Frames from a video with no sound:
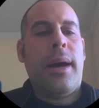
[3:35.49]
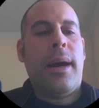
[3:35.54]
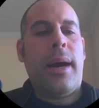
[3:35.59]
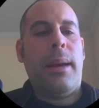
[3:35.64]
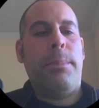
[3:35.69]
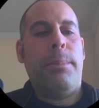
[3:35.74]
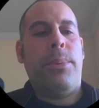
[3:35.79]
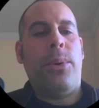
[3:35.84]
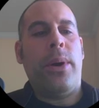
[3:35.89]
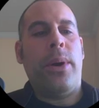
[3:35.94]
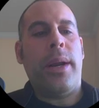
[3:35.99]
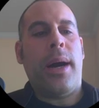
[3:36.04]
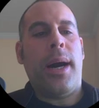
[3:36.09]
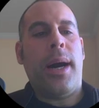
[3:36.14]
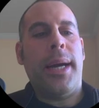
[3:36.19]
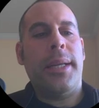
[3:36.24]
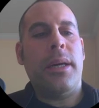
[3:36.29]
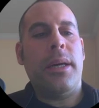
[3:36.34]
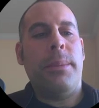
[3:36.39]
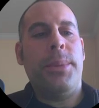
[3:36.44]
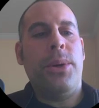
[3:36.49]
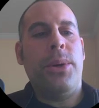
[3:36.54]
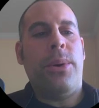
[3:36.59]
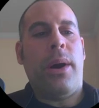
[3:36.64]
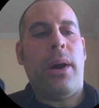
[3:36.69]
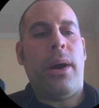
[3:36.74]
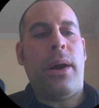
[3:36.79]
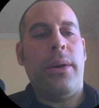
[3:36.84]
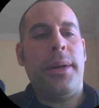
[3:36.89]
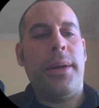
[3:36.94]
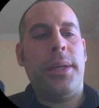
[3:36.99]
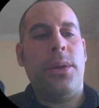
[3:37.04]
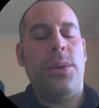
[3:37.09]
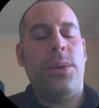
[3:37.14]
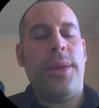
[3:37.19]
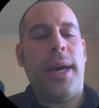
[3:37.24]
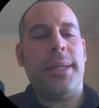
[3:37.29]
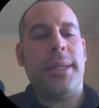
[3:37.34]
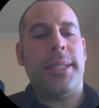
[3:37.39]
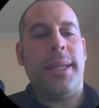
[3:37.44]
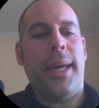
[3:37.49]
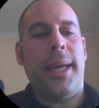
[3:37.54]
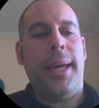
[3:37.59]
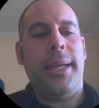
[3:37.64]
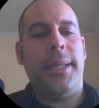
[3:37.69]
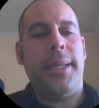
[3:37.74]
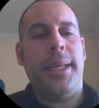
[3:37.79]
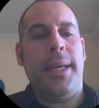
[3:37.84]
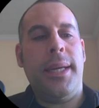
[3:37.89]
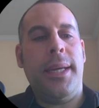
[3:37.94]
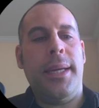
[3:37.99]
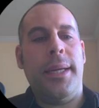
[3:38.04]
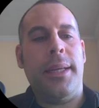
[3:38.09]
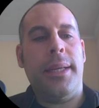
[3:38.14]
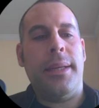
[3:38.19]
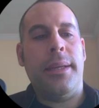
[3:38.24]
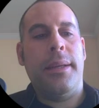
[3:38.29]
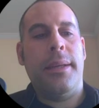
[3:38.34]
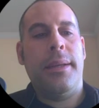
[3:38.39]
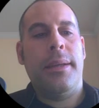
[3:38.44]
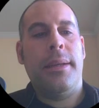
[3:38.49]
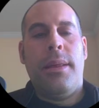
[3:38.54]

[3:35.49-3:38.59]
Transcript: I bought IWR in 2018.